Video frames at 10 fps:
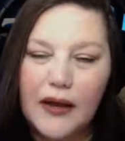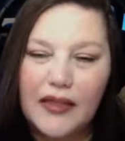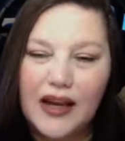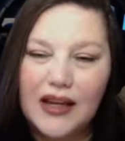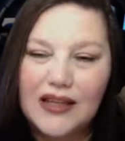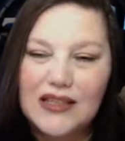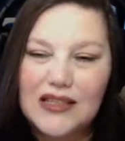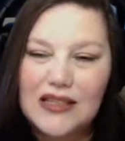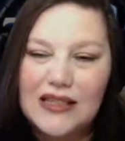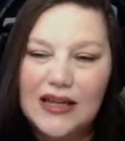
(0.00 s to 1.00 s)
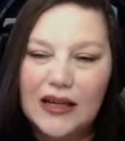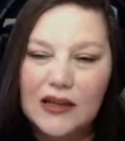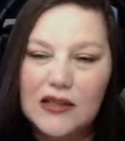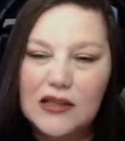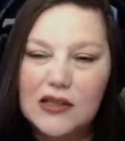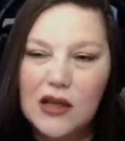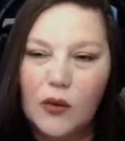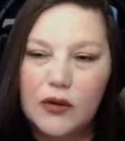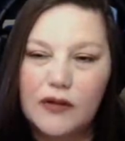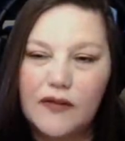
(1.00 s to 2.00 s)
I think I need six.
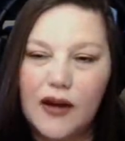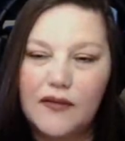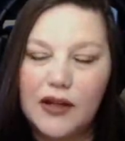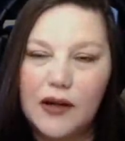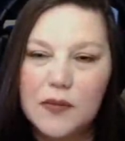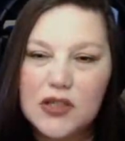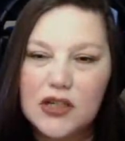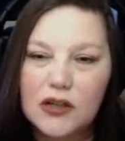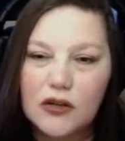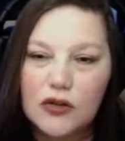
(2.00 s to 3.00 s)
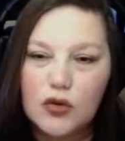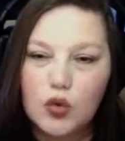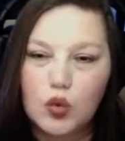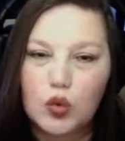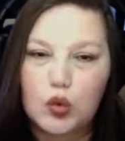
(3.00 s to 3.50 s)
I wonder if I have any upstairs.